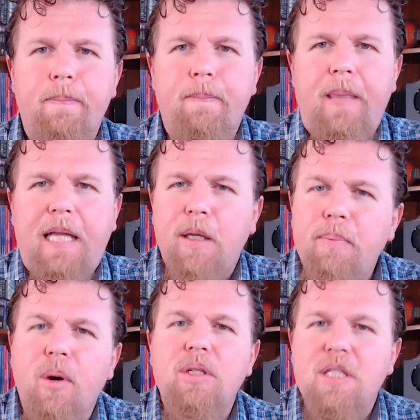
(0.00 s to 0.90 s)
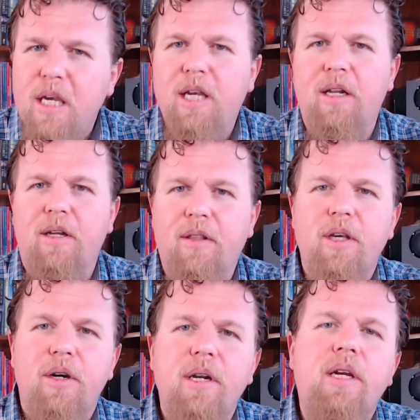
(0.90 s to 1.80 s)
And in particular, the
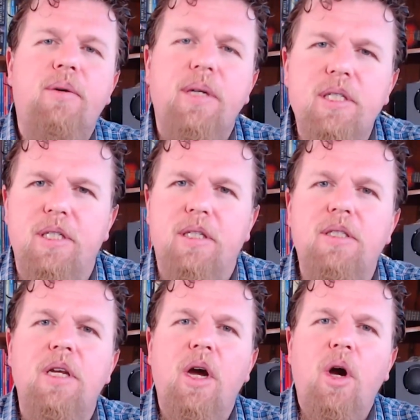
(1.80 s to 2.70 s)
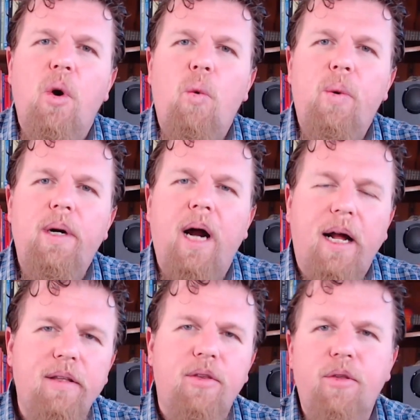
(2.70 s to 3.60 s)
early Christians were
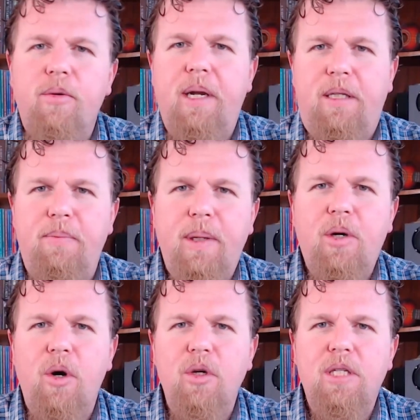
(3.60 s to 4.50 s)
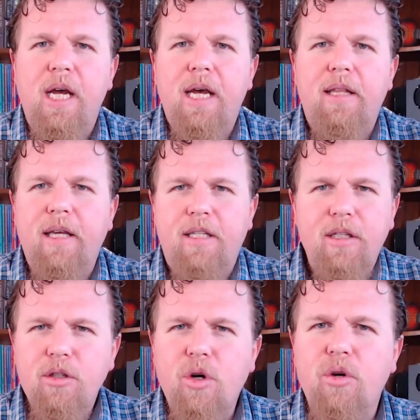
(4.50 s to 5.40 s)
under threat because they
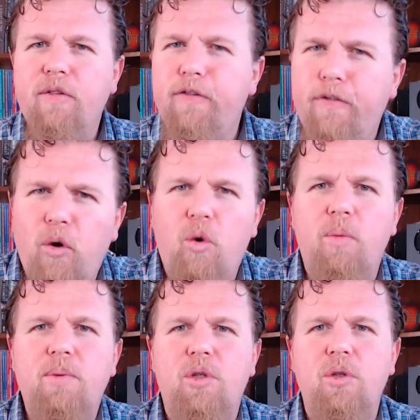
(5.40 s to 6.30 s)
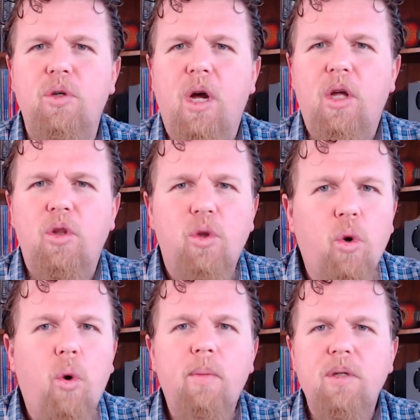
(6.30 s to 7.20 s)
didn't conform to
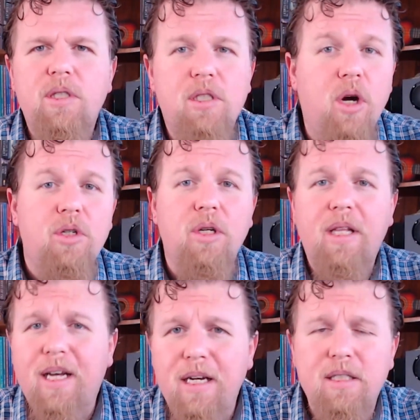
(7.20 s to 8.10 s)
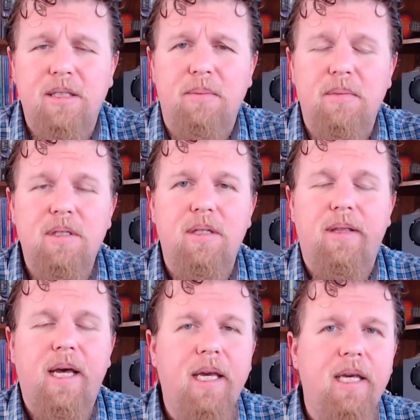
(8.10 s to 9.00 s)
normal social customs.
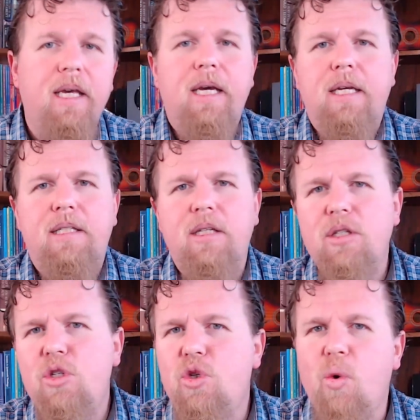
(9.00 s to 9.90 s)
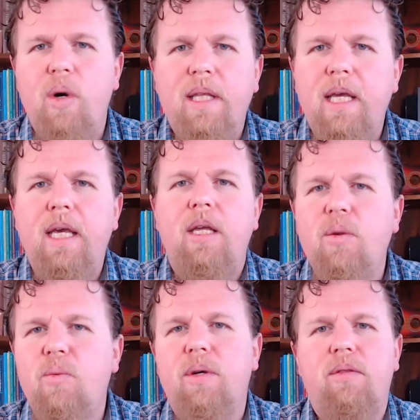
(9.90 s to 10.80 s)
They didn't join
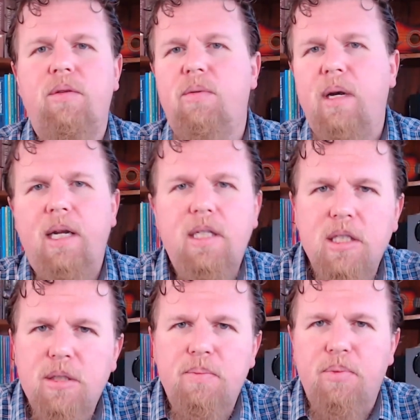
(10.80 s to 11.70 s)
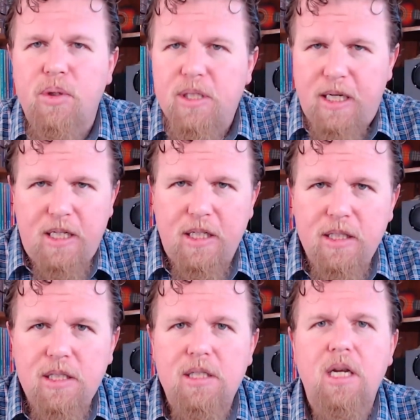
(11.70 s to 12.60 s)
in with the religious
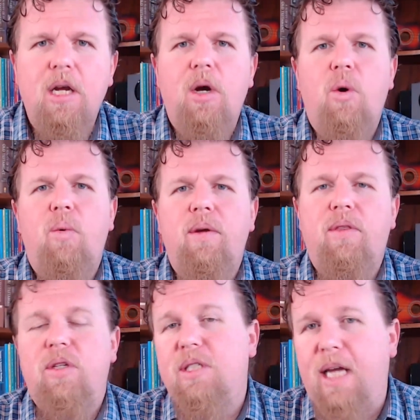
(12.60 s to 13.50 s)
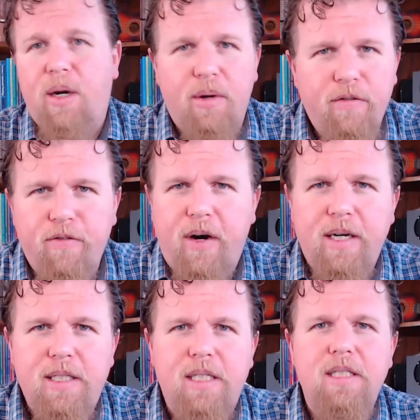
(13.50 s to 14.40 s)
processions, with the
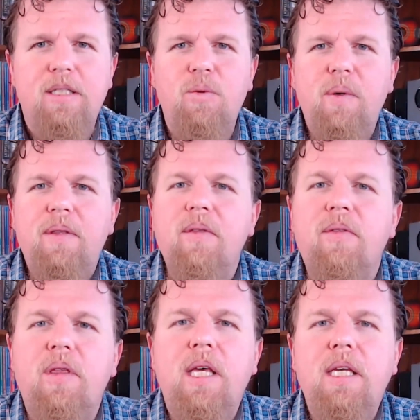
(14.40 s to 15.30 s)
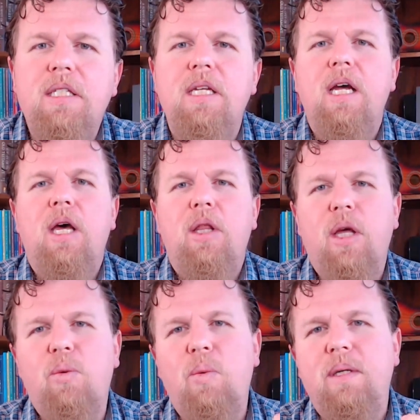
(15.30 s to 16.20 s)
sacrifices, and with the things
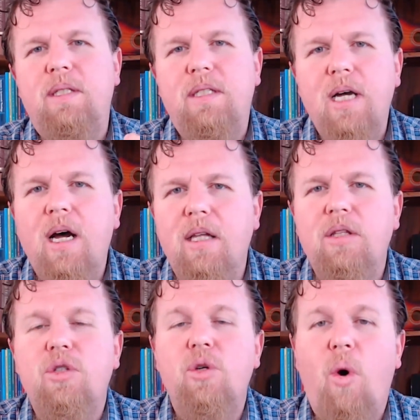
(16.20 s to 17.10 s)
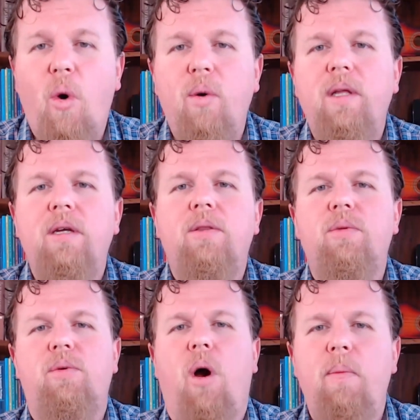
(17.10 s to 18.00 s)
that were done to honor the
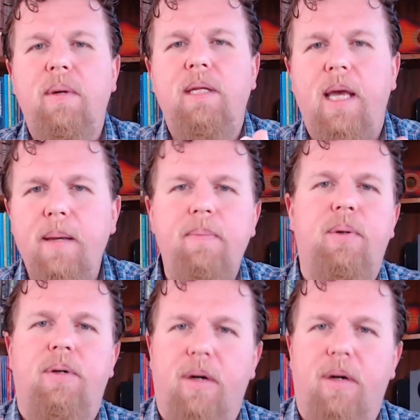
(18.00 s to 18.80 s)
Roman emperor.